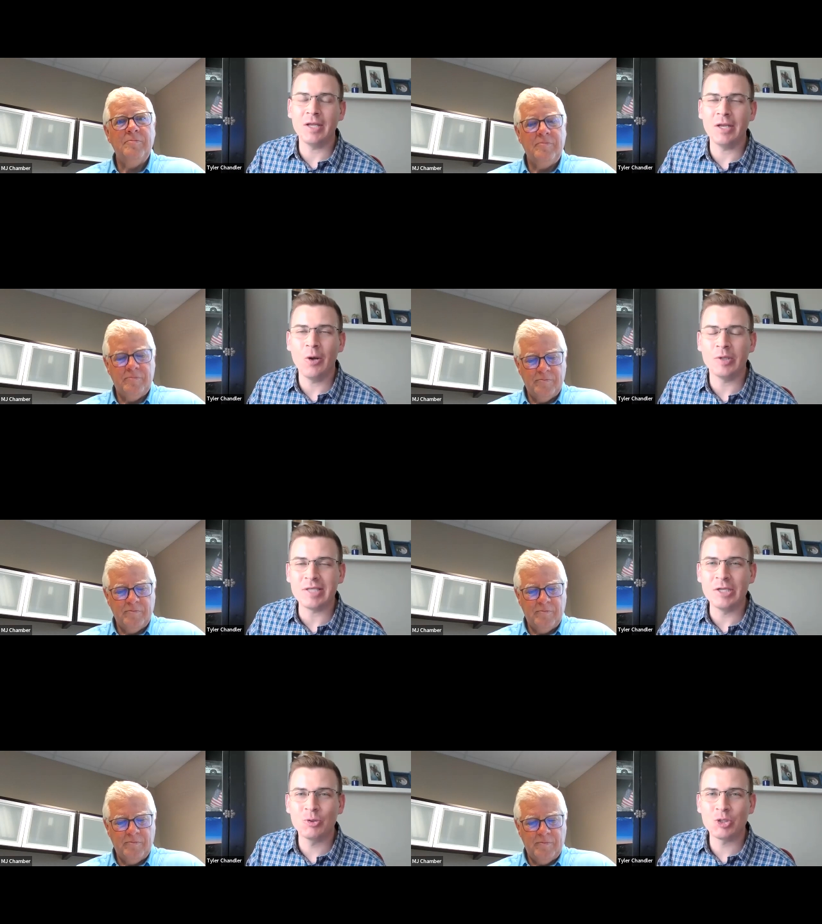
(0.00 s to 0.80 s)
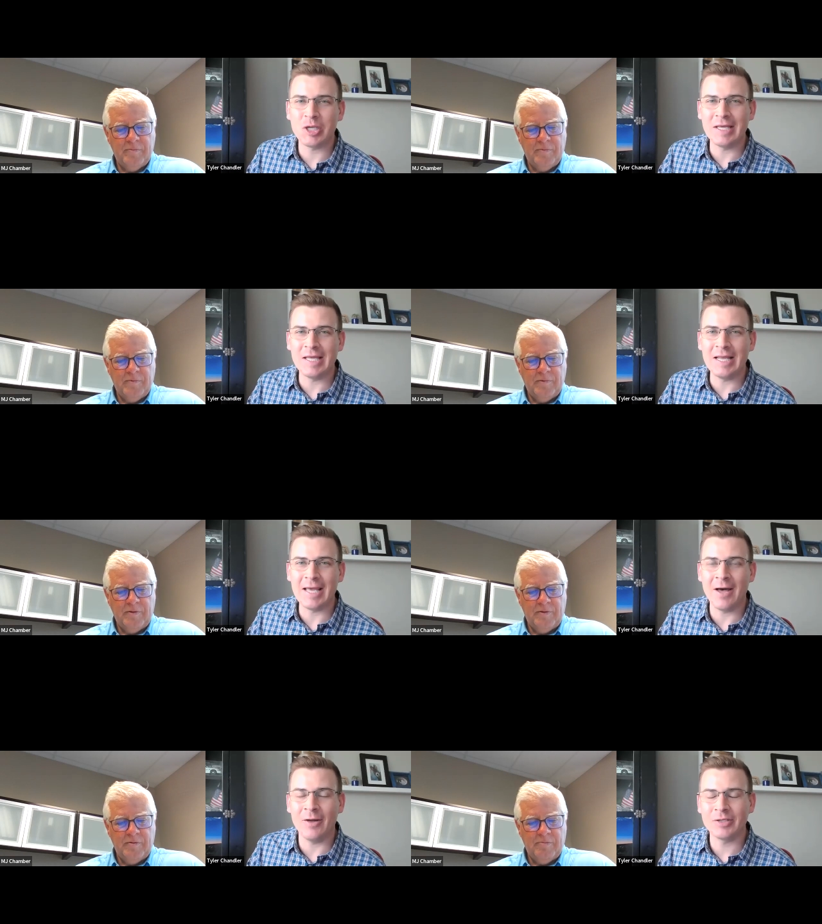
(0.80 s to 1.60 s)
Speaker 1: You know, it's interesting getting
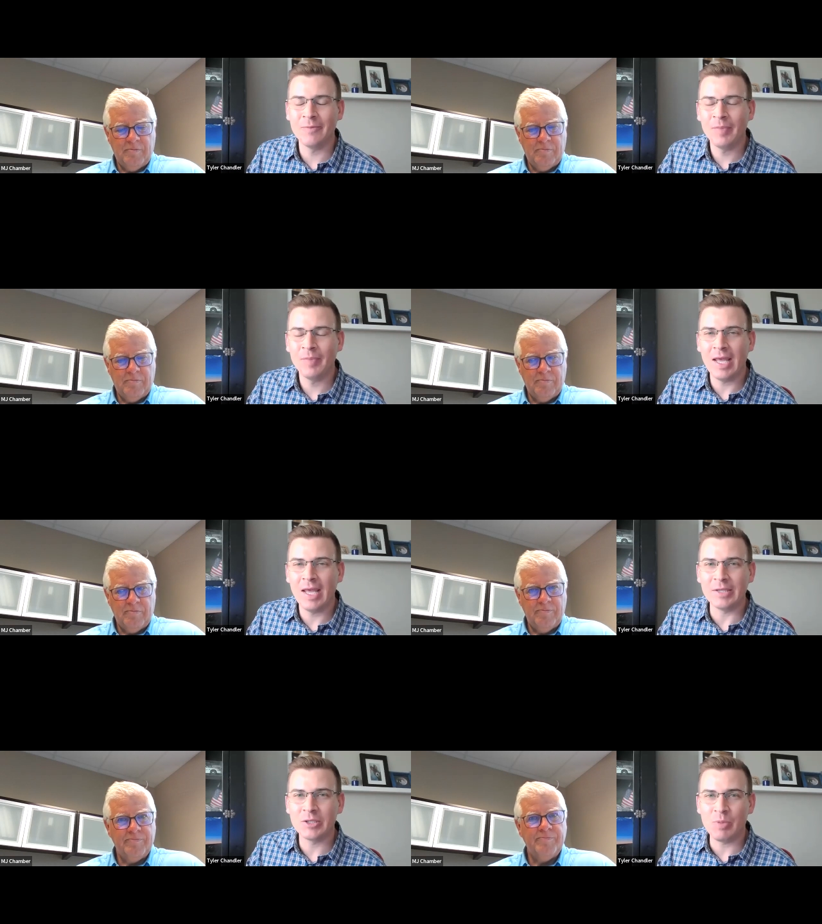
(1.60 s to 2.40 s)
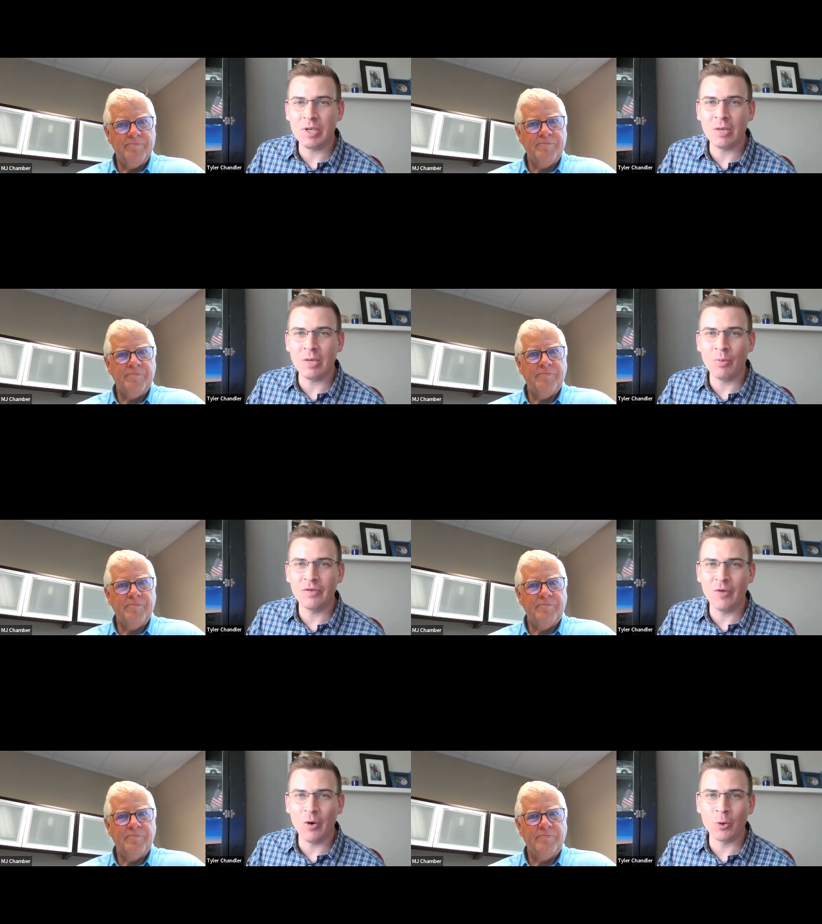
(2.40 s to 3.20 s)
out and speaking with
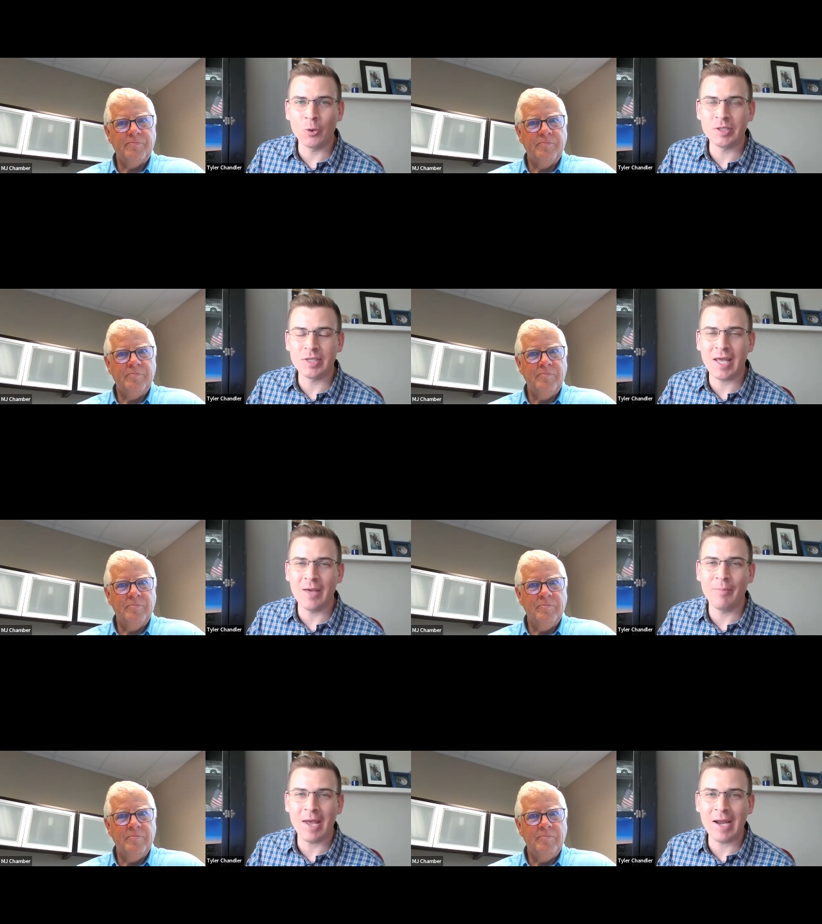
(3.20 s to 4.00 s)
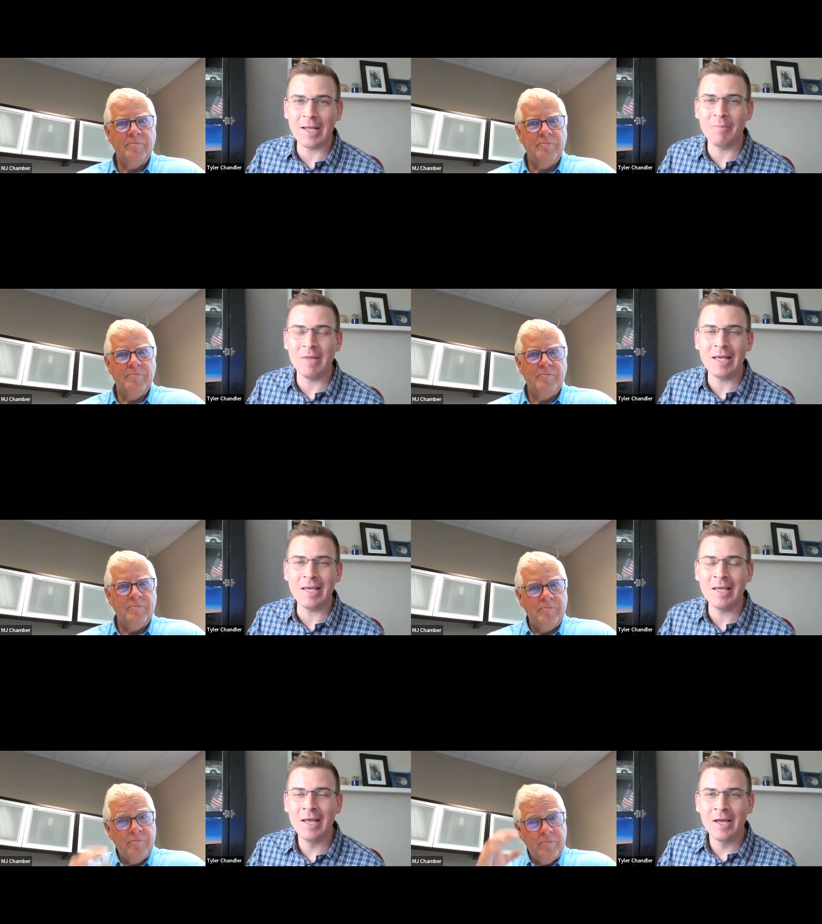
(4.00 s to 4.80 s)
the voters and campaigning.
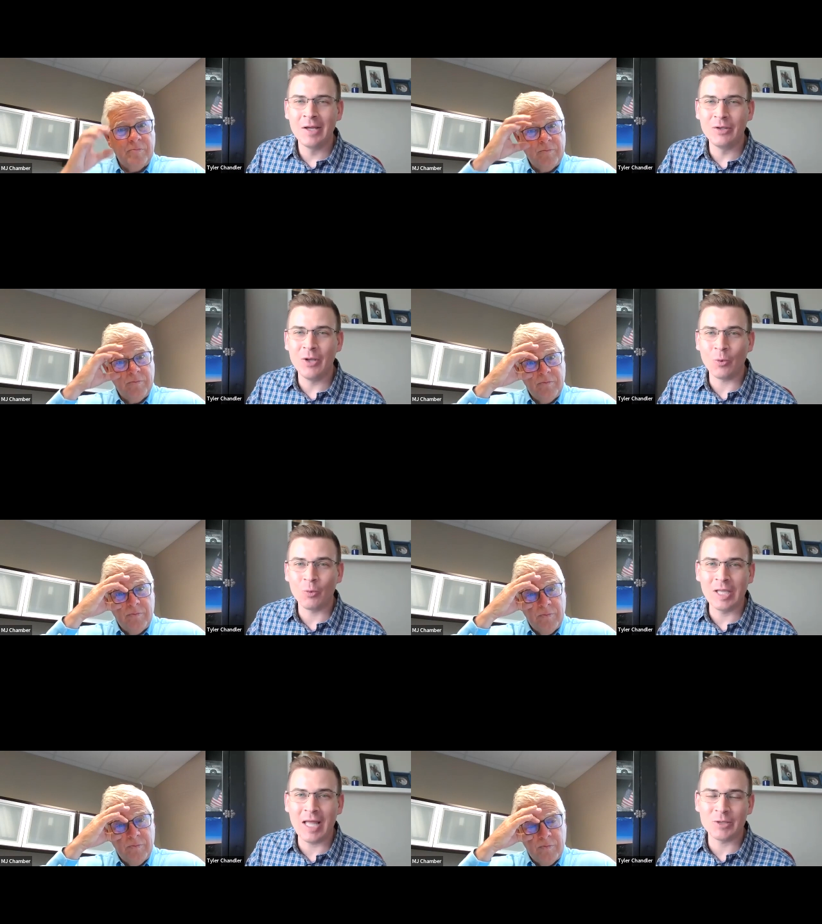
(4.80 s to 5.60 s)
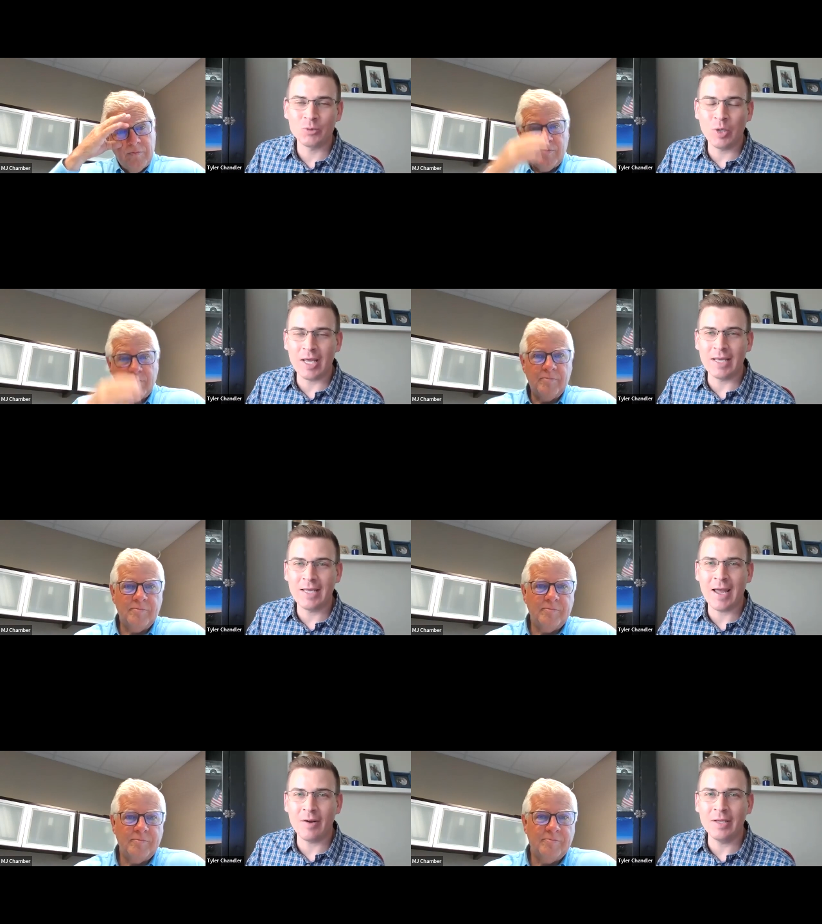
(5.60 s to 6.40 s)
Many don't realize what a
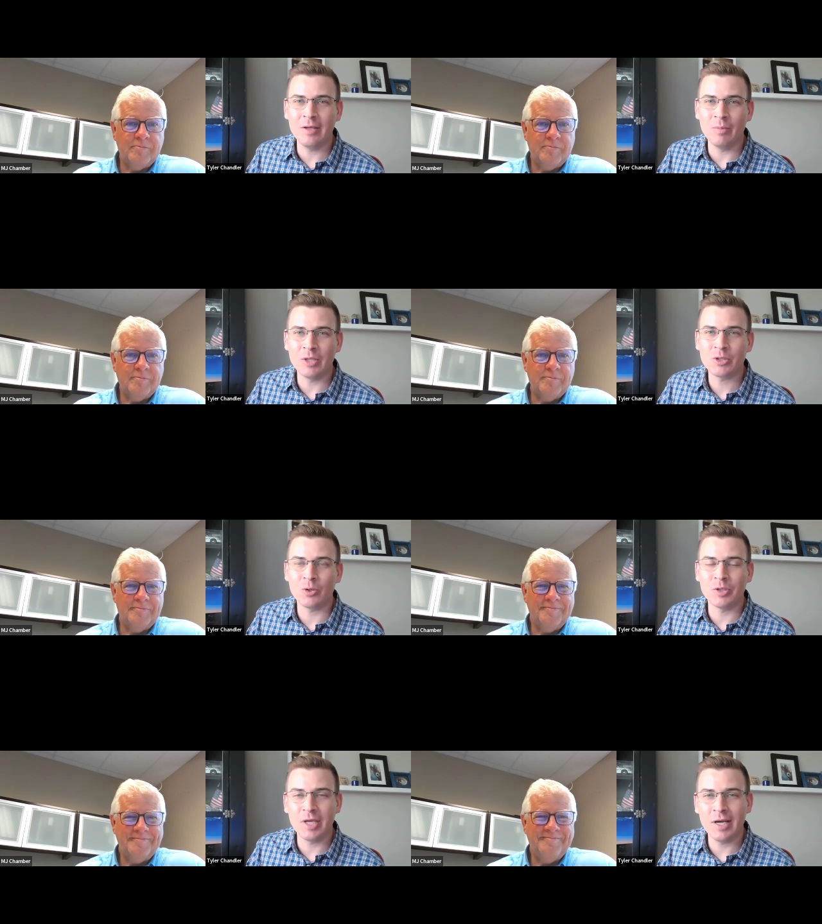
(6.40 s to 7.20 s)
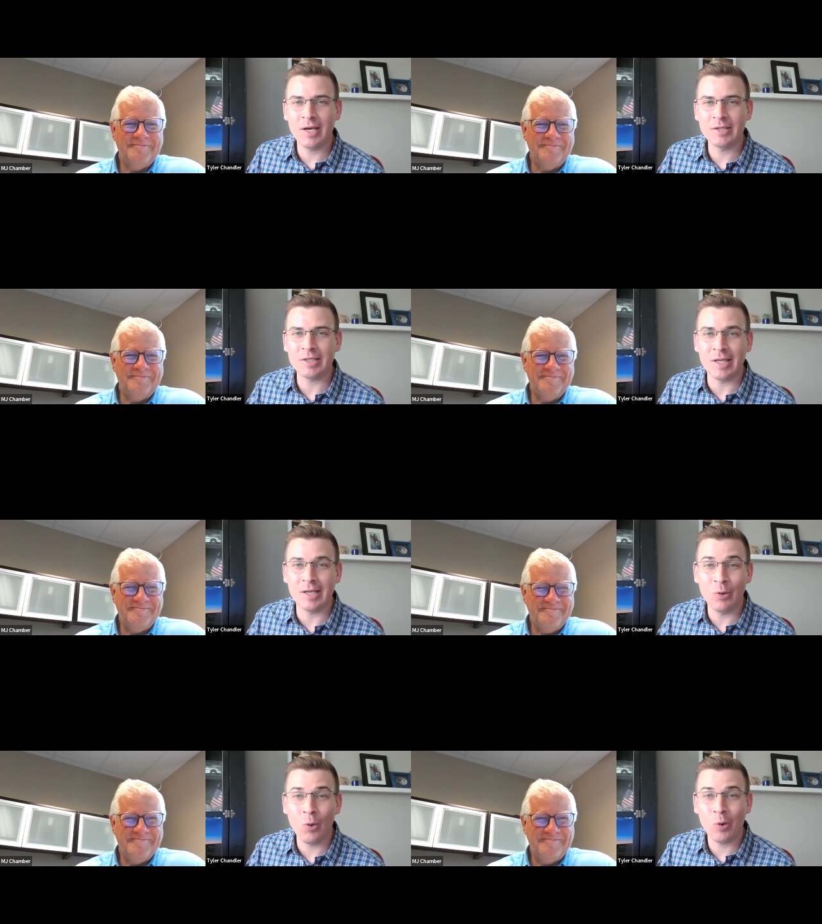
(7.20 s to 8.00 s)
county commissioner does, and,
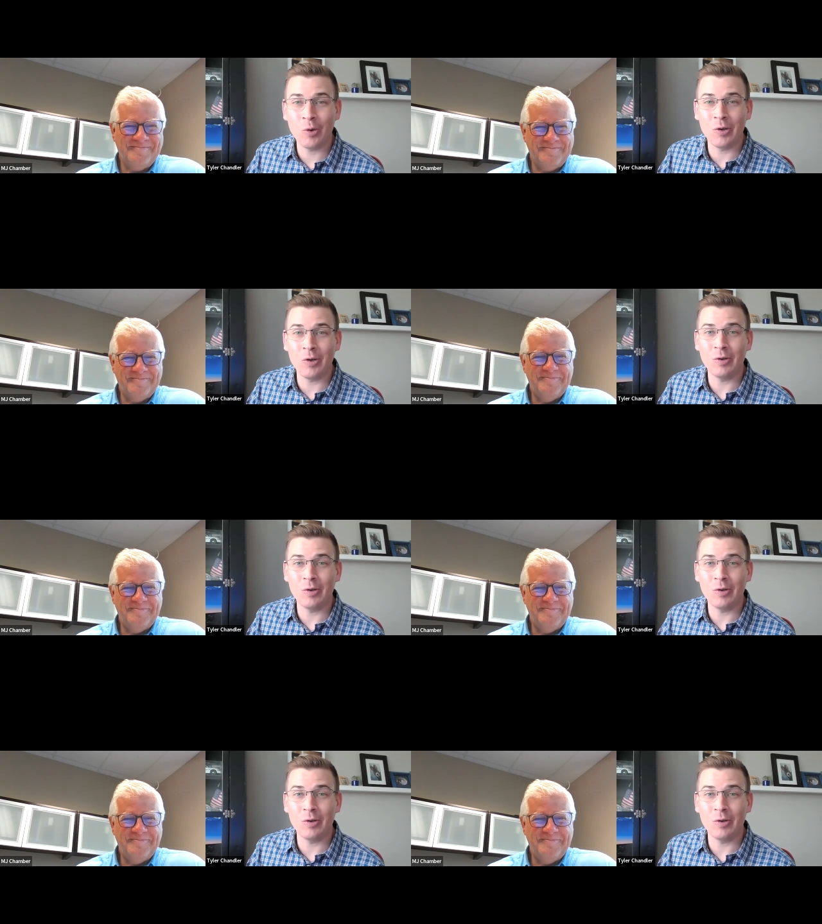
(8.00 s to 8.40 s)
and nor